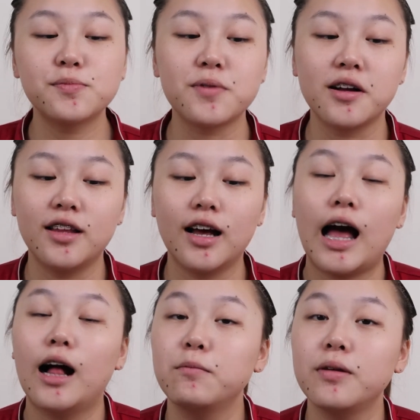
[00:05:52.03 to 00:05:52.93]
product
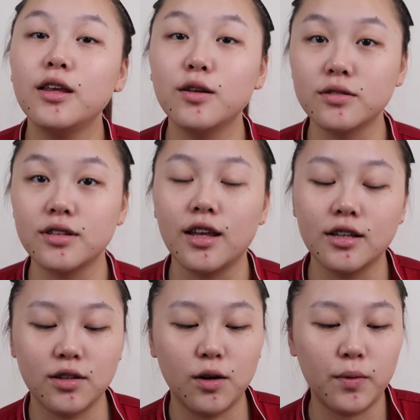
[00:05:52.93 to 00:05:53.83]
I'll be using
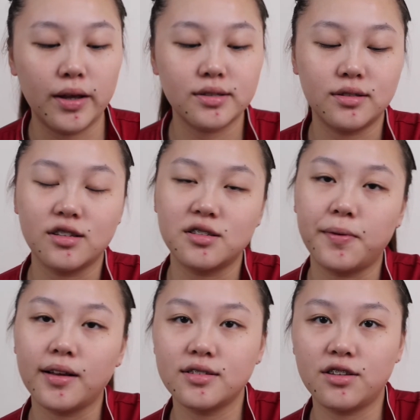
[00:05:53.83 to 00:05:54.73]
is always the
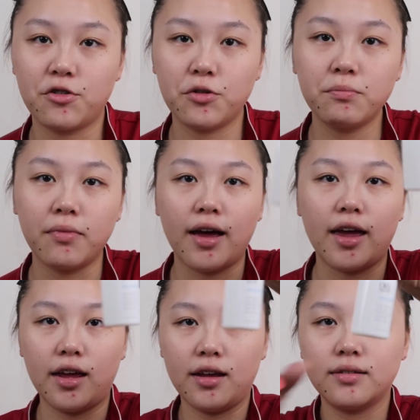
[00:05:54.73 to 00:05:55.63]
Spot Serum by